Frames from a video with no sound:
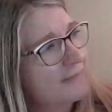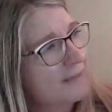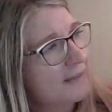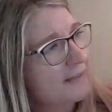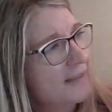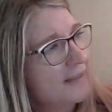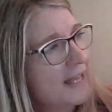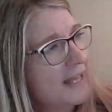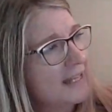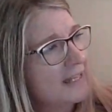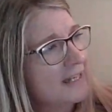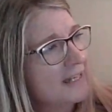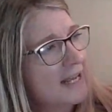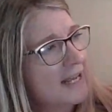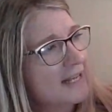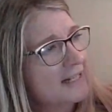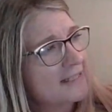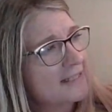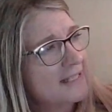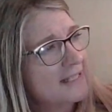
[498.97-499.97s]
Then
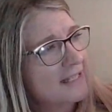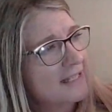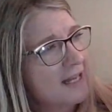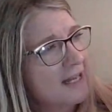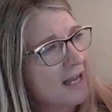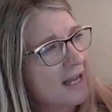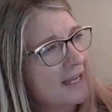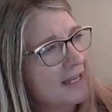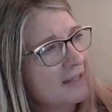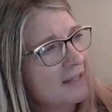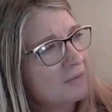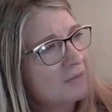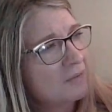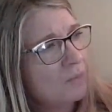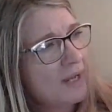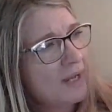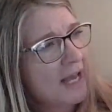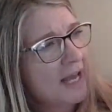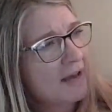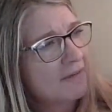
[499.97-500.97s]
Essie and I,
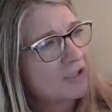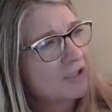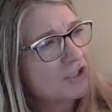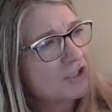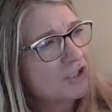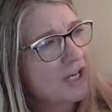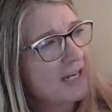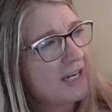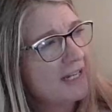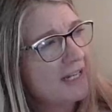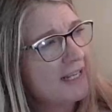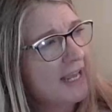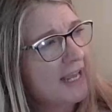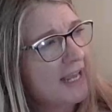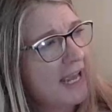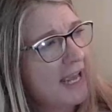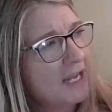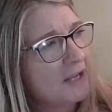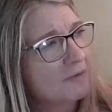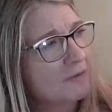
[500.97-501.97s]
we have a shady
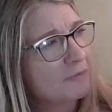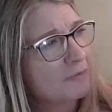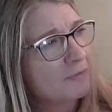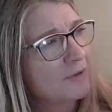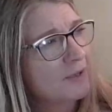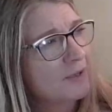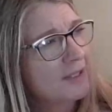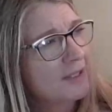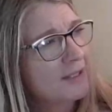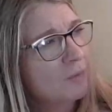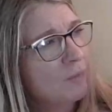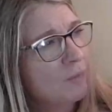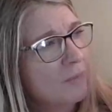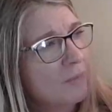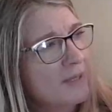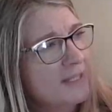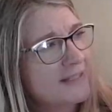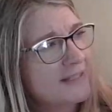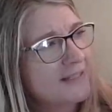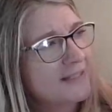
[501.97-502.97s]
cave where
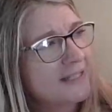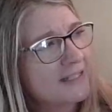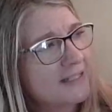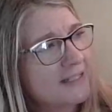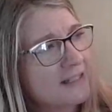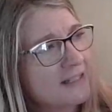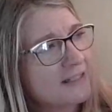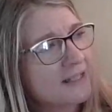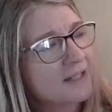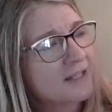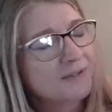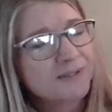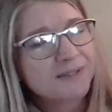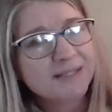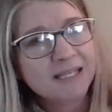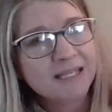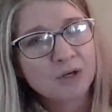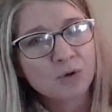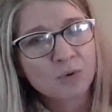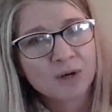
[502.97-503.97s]
we sit and tell
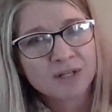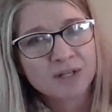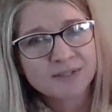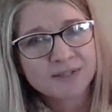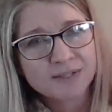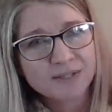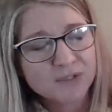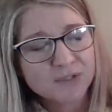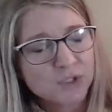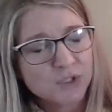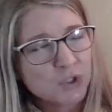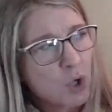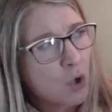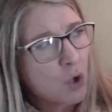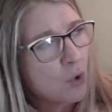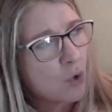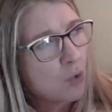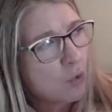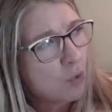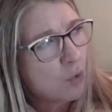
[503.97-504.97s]
secrets
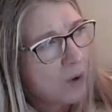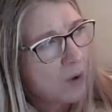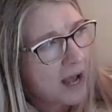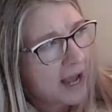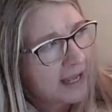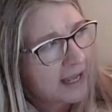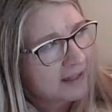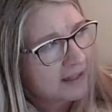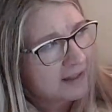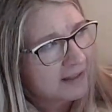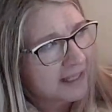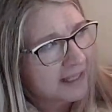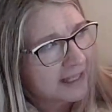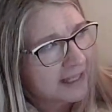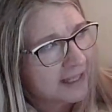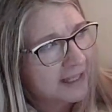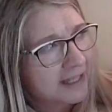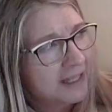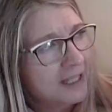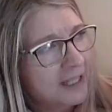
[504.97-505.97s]
so
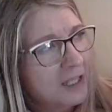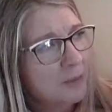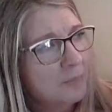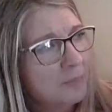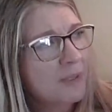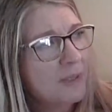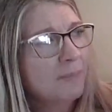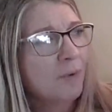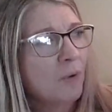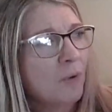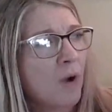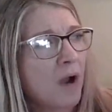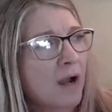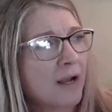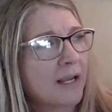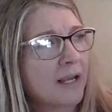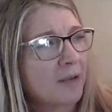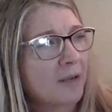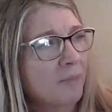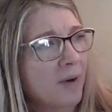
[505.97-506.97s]
quietly, people
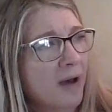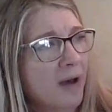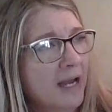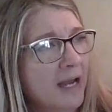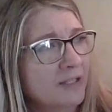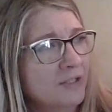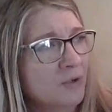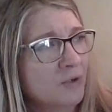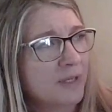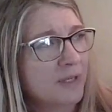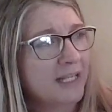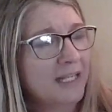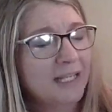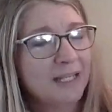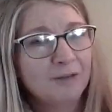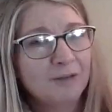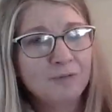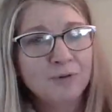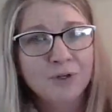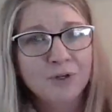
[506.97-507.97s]
walking by don't
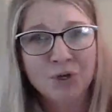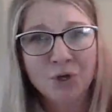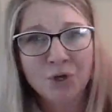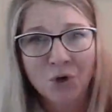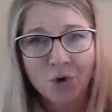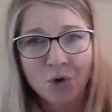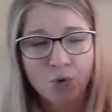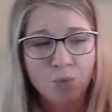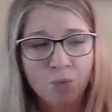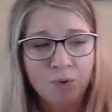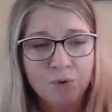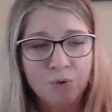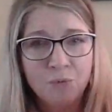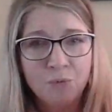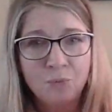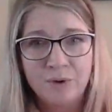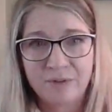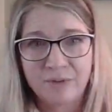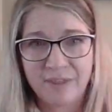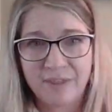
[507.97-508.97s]
even know
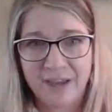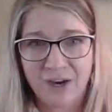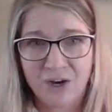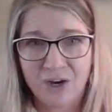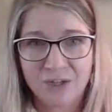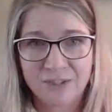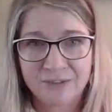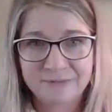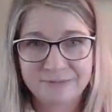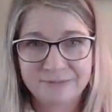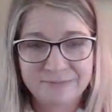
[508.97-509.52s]
we're there.